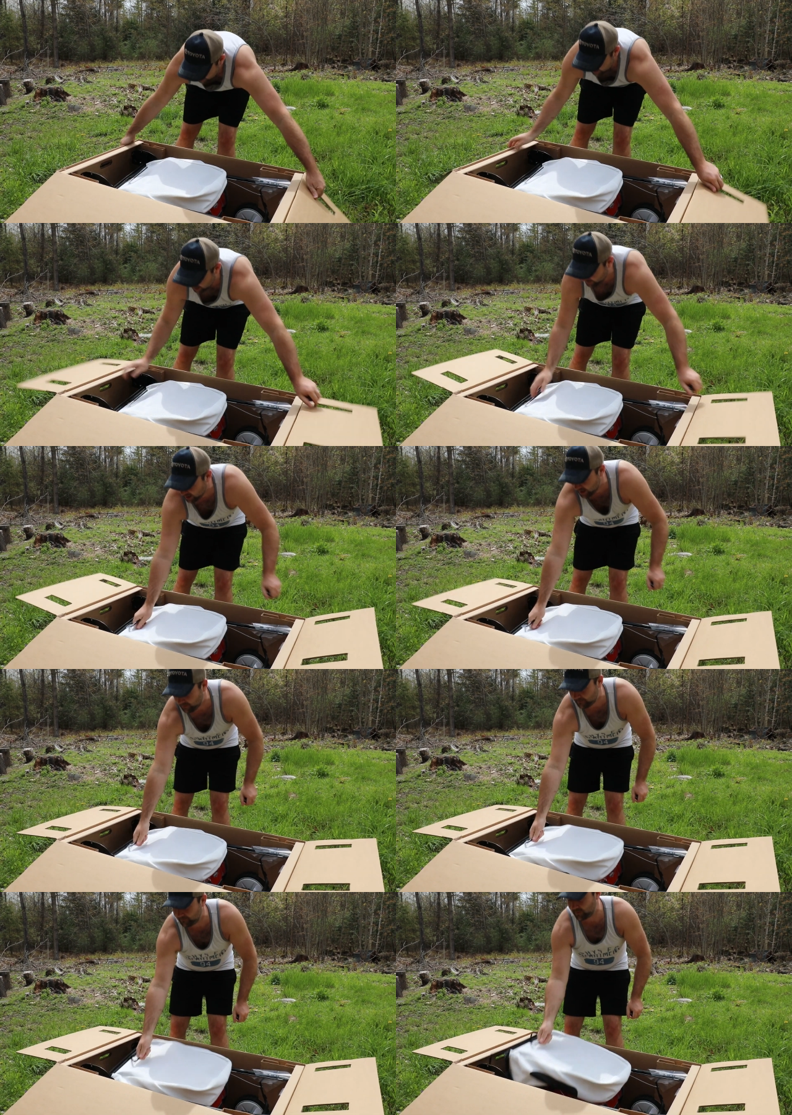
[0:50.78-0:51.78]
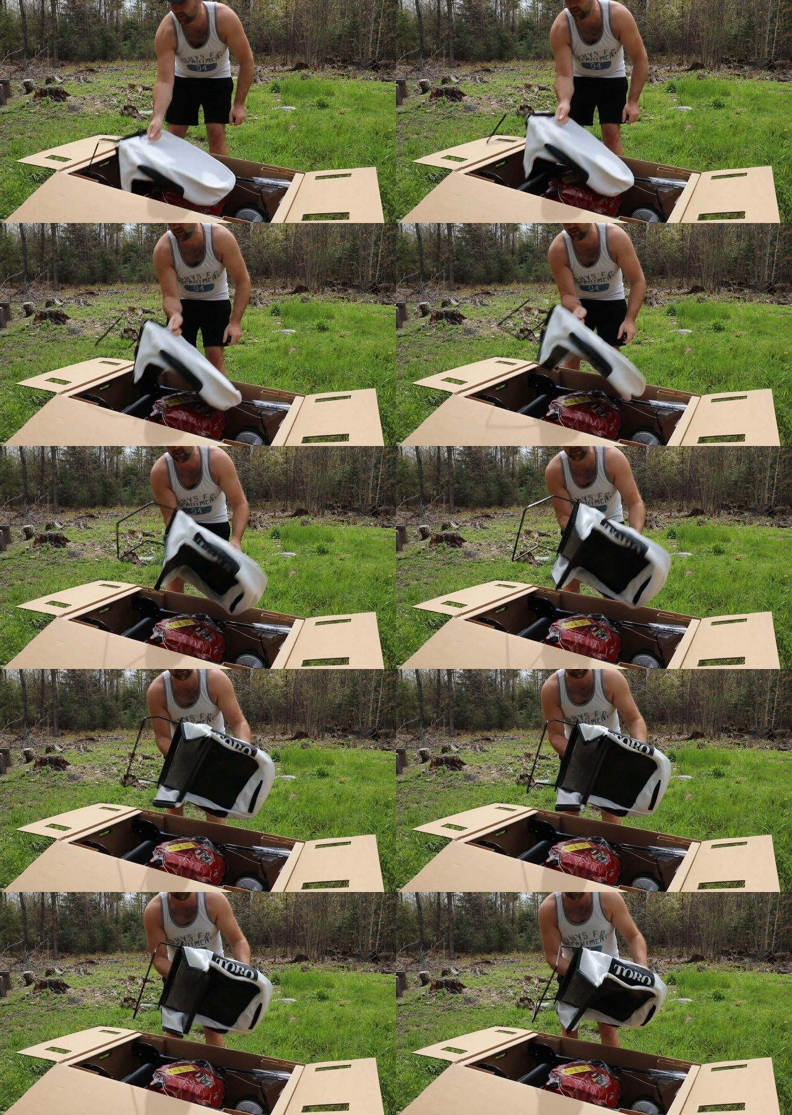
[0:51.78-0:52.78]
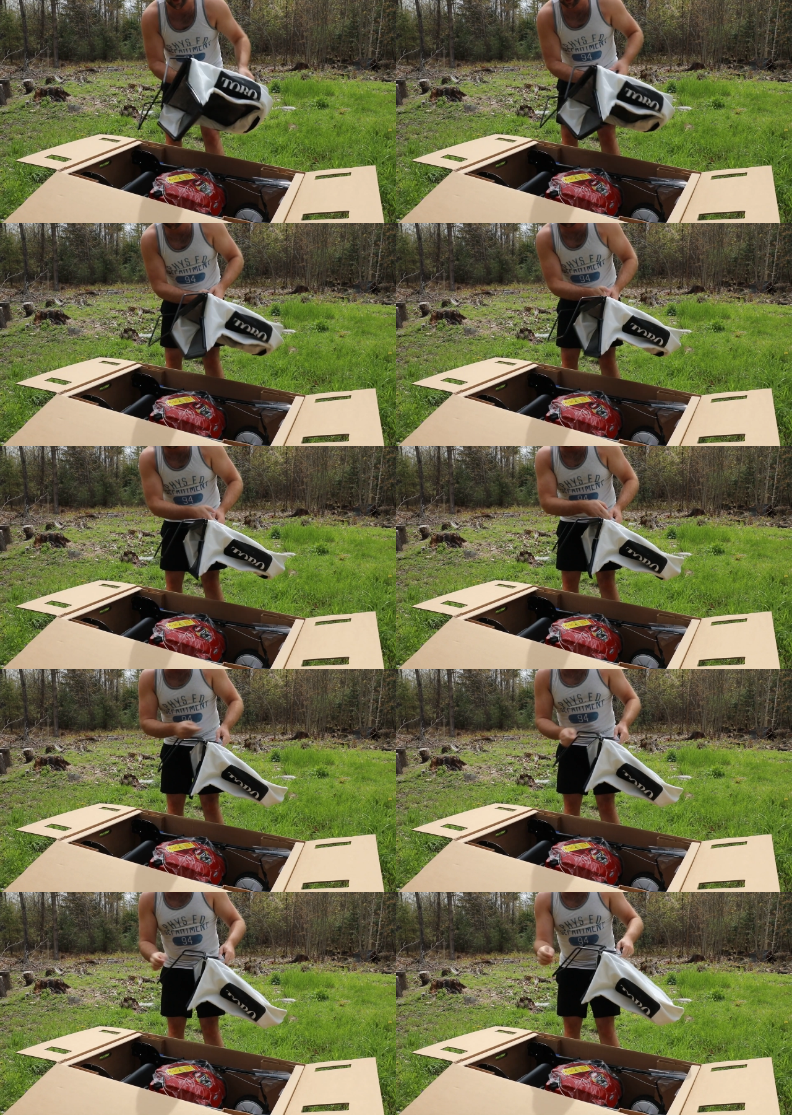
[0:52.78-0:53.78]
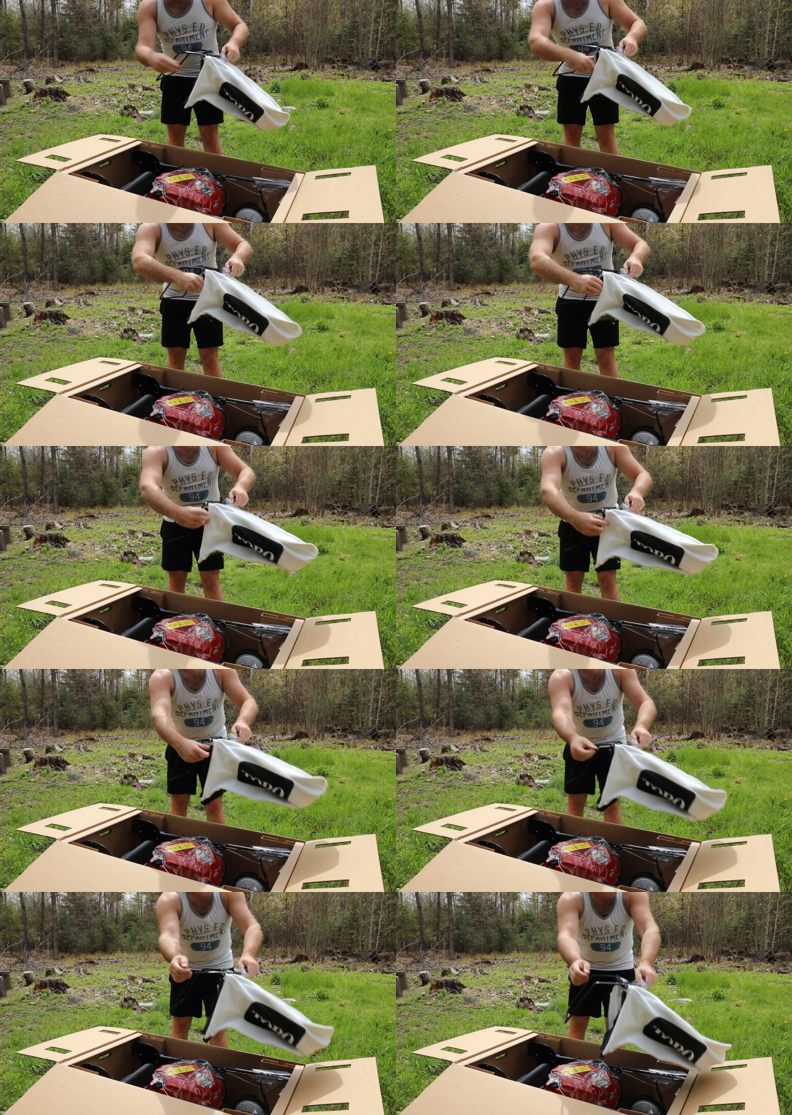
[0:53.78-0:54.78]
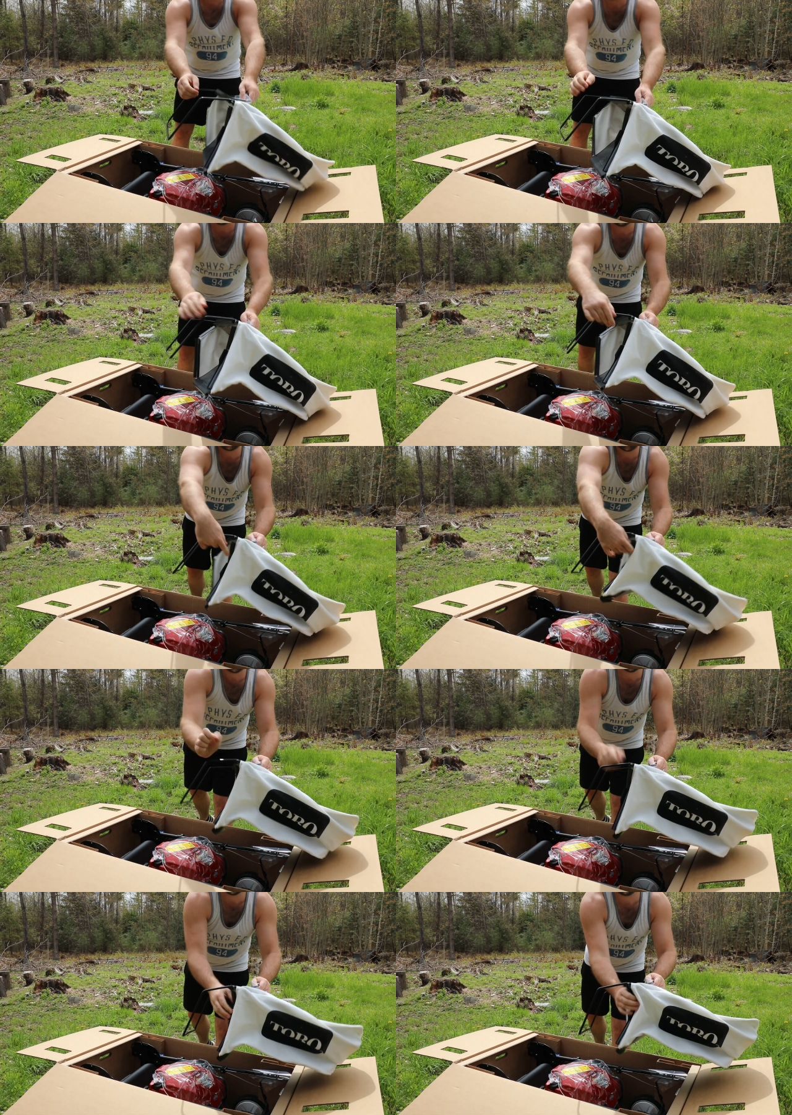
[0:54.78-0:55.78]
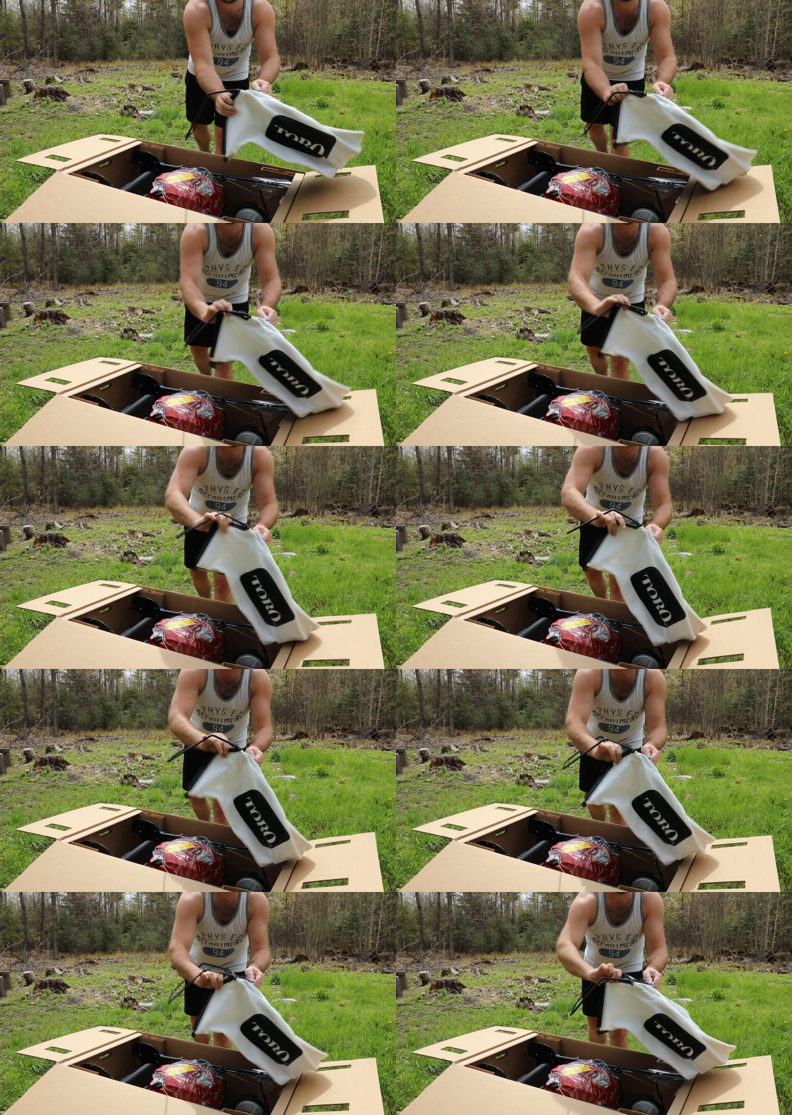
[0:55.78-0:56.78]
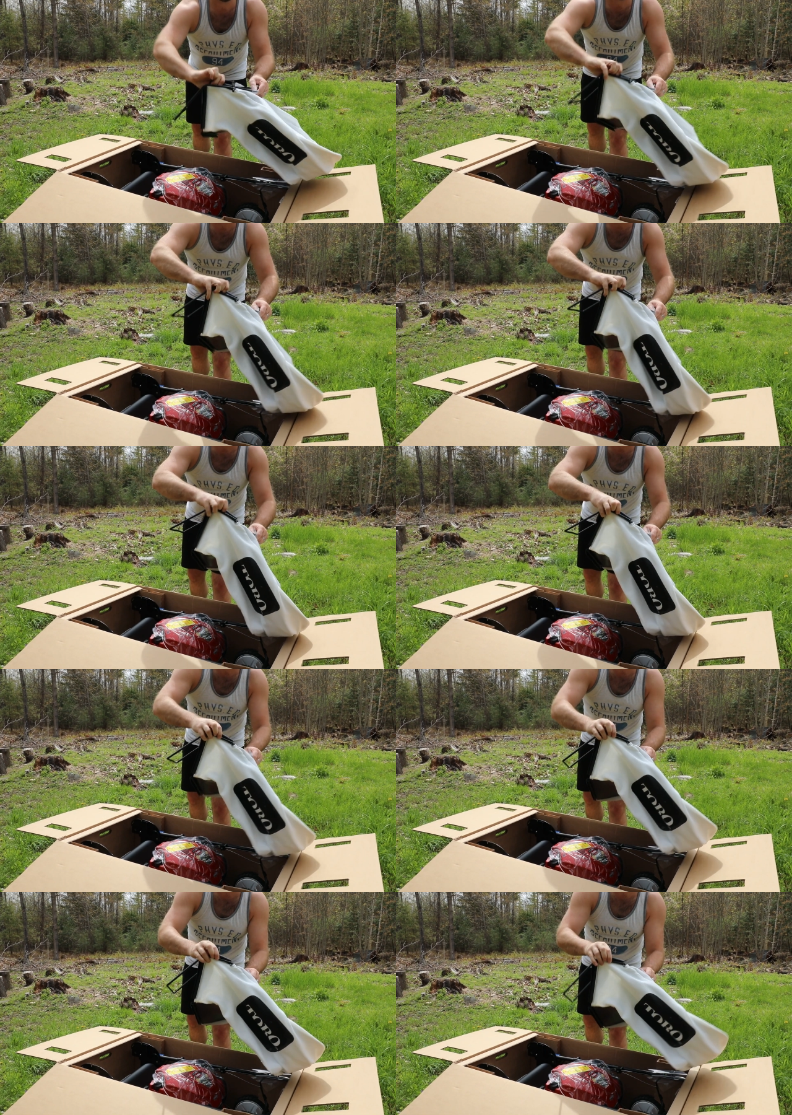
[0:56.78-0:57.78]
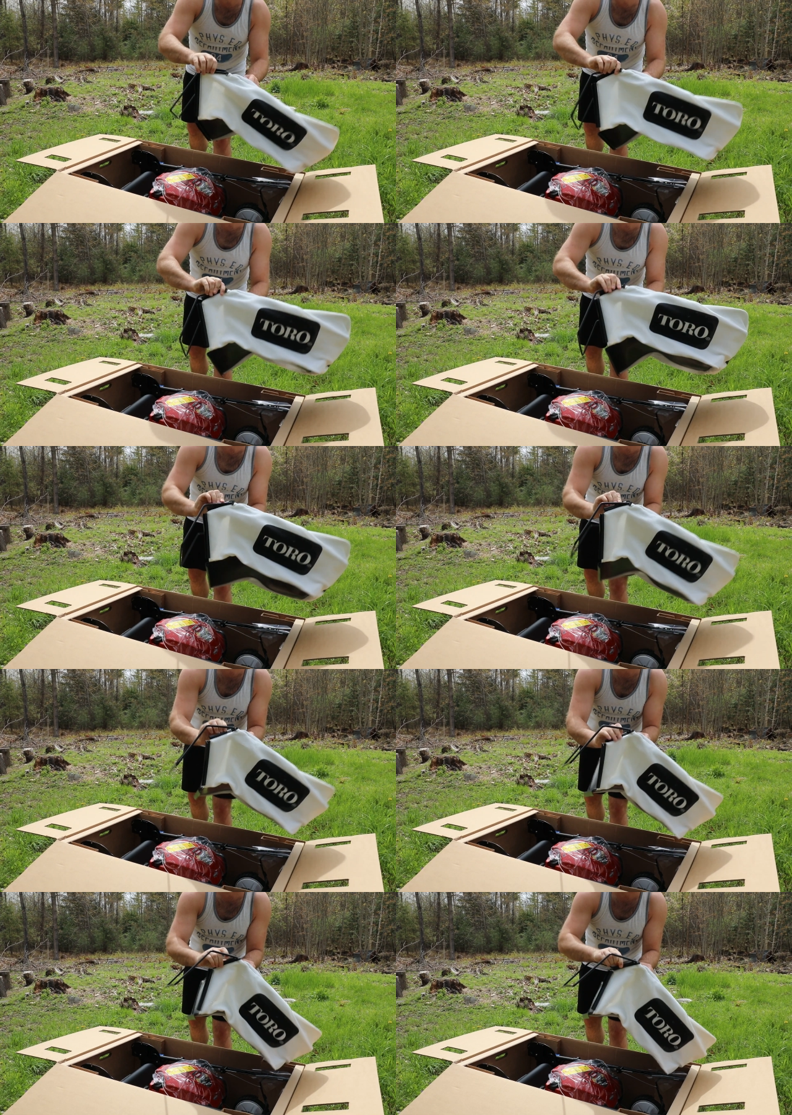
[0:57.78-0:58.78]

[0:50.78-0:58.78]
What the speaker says: (no speaker visible)